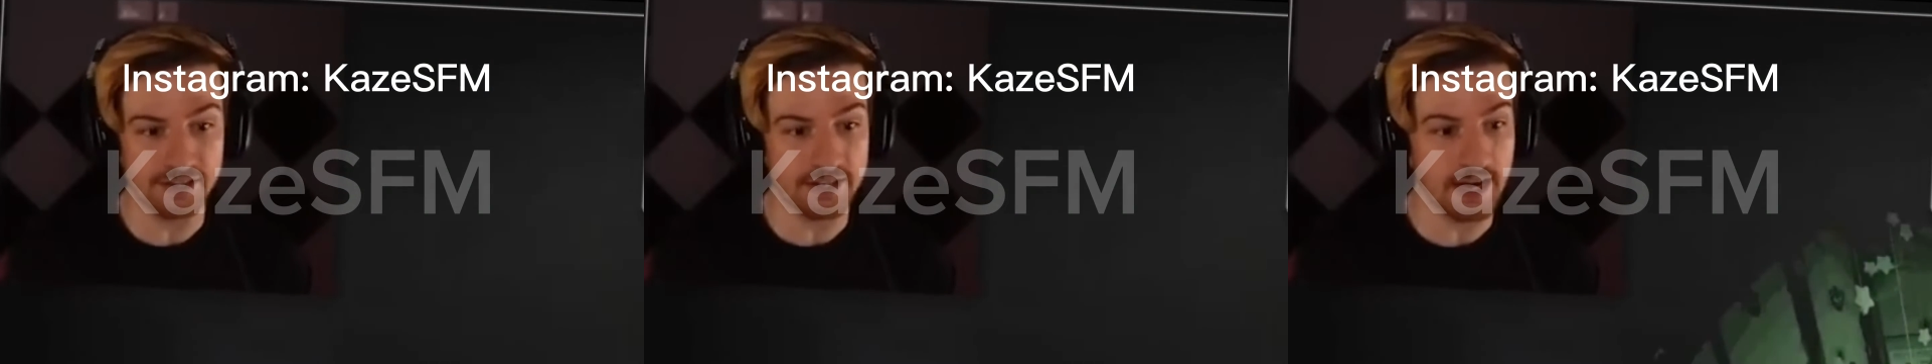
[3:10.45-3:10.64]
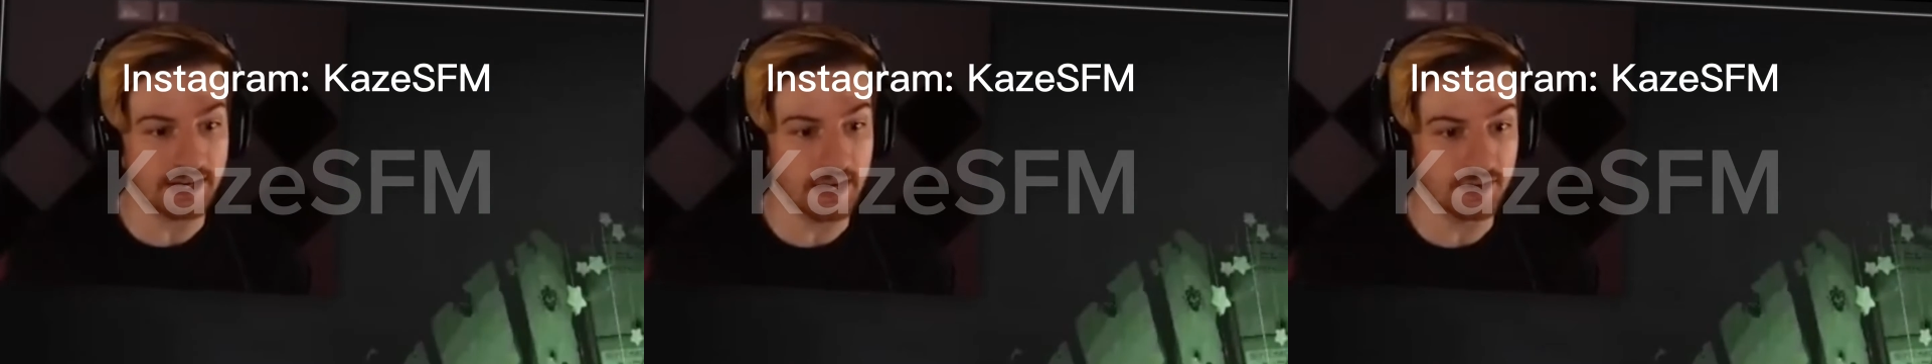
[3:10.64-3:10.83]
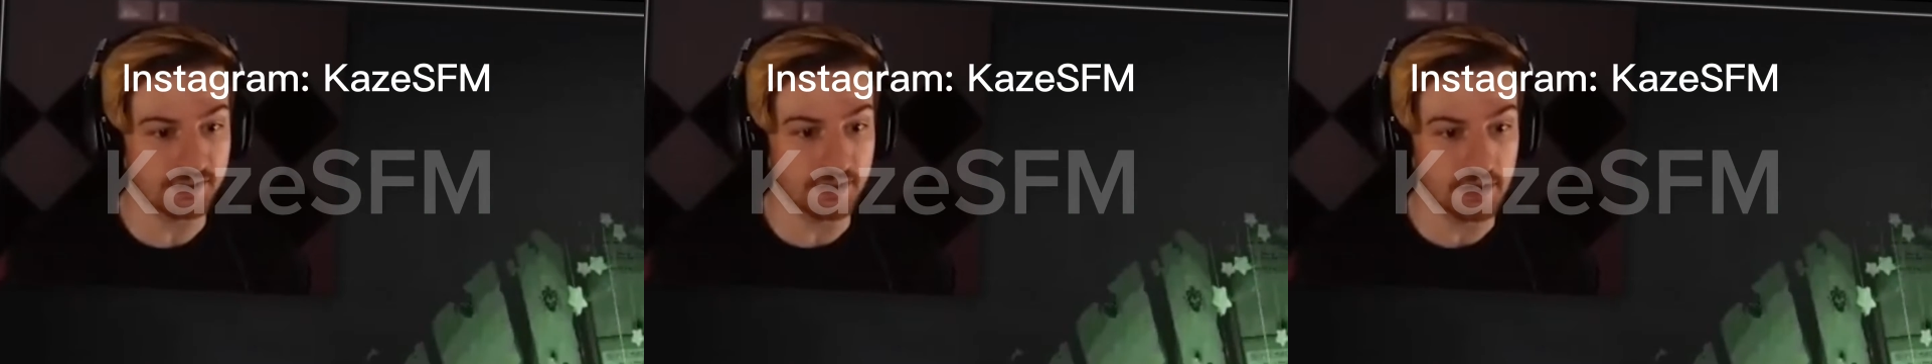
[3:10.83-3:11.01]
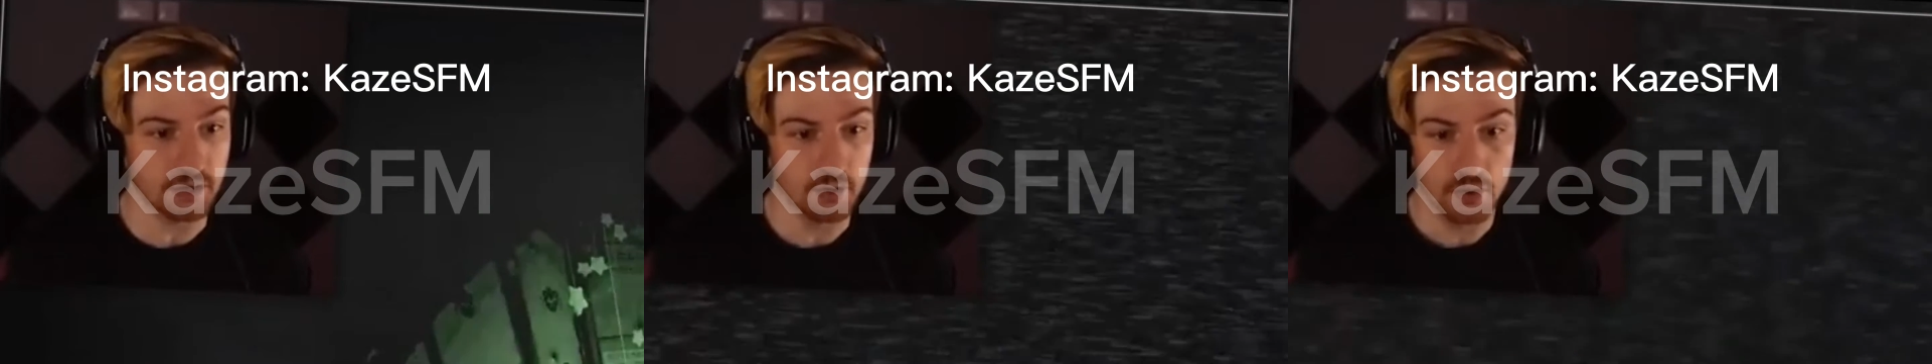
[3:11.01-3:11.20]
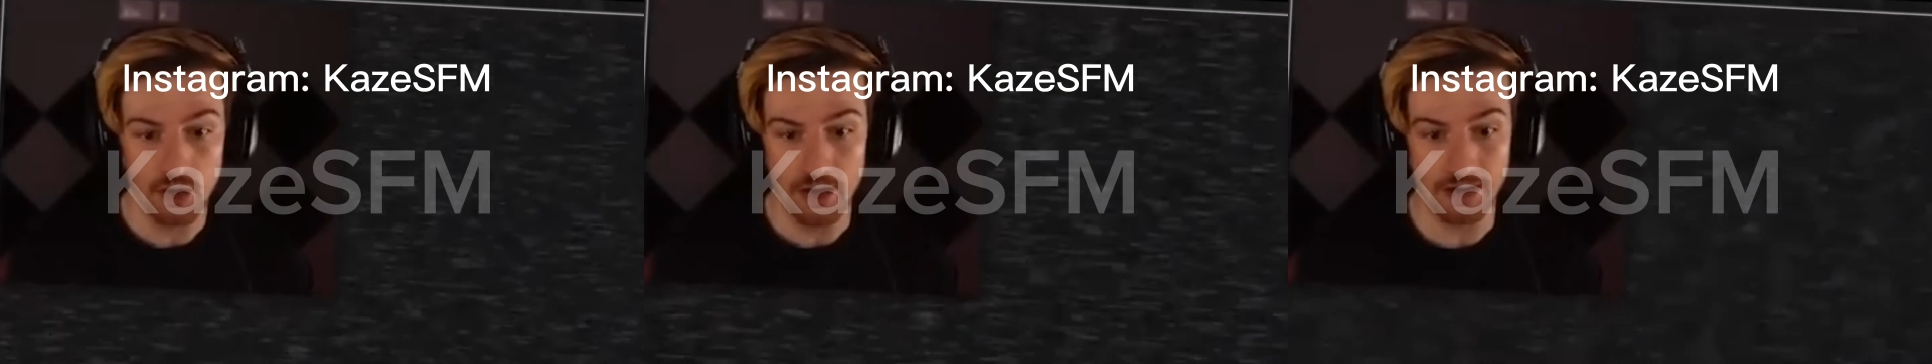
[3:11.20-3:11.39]
see. I can't see.
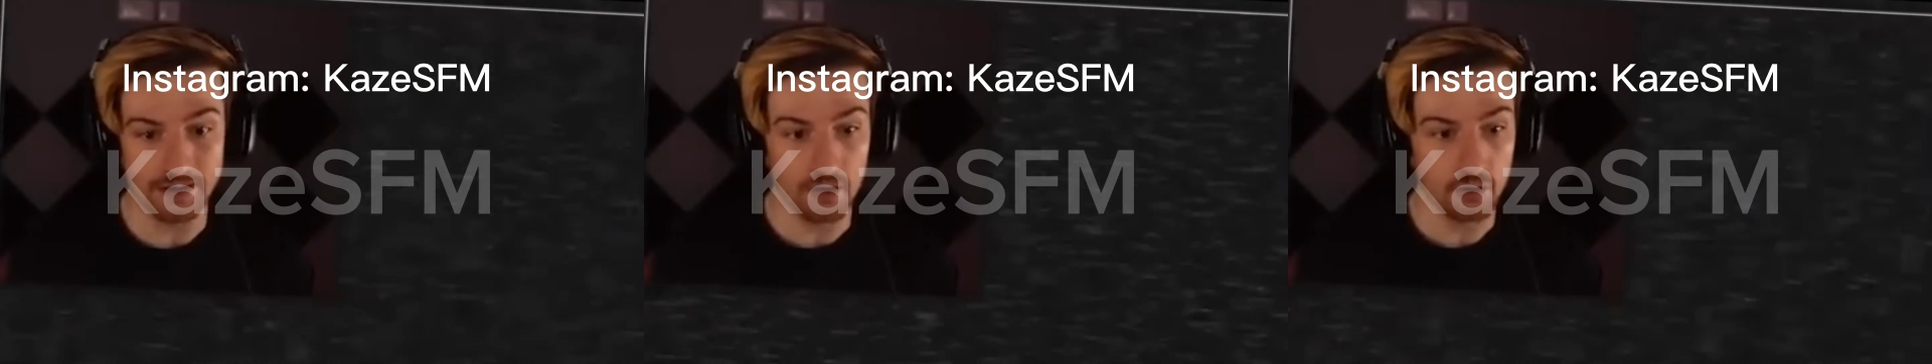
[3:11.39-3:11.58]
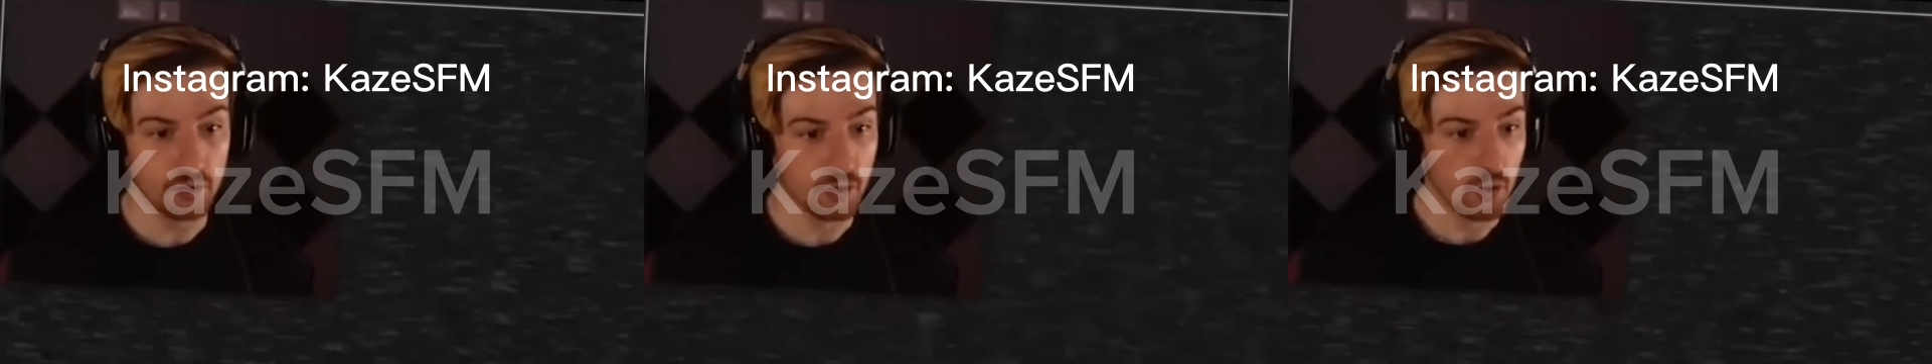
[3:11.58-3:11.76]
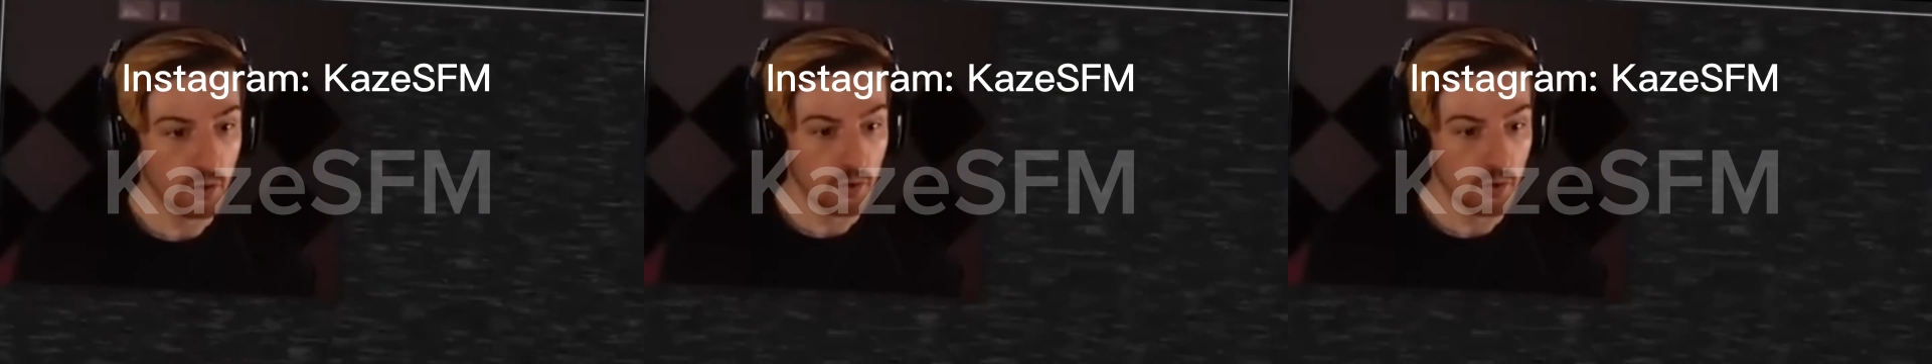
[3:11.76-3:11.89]
I can't...